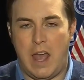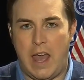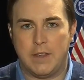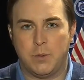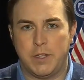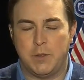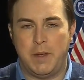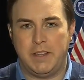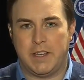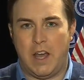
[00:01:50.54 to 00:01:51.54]
As we
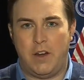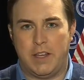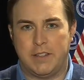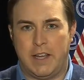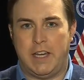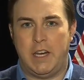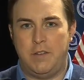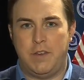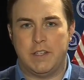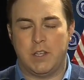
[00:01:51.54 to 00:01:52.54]
speak, the county
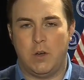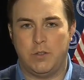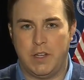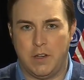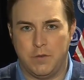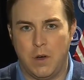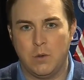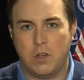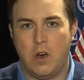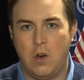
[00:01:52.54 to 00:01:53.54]
executive is hosting a
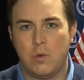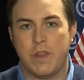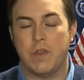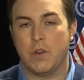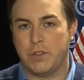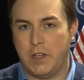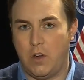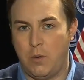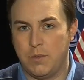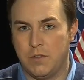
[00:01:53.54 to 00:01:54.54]
phone call with nursing
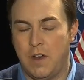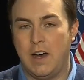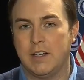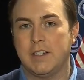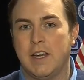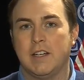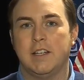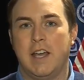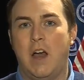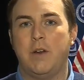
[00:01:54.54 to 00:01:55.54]
homes of
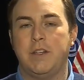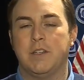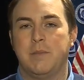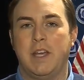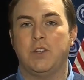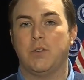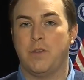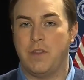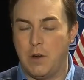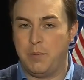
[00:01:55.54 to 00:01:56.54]
Onondaga County to make sure
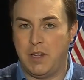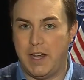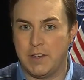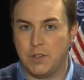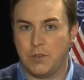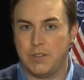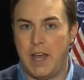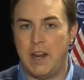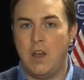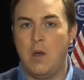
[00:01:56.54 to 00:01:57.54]
their plans are
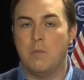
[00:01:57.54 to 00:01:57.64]
set.